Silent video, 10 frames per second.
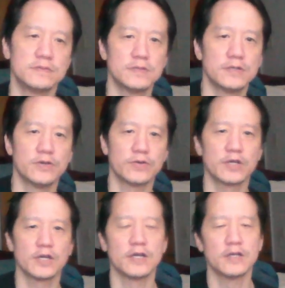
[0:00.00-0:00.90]

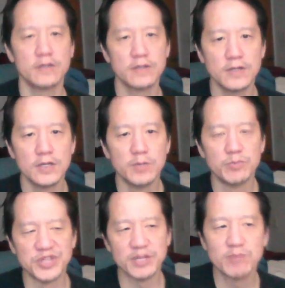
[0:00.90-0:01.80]
Okay.
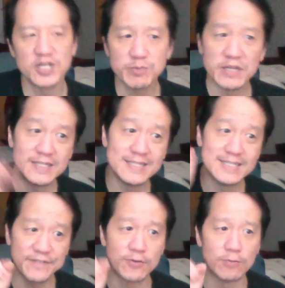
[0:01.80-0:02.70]
But they must be
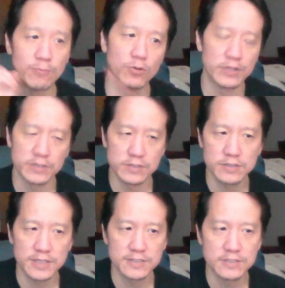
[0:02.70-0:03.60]
different ones.
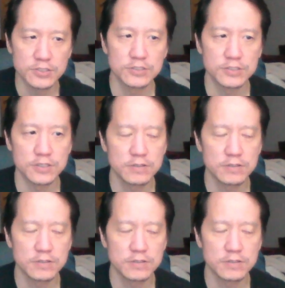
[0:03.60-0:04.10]
That's interesting.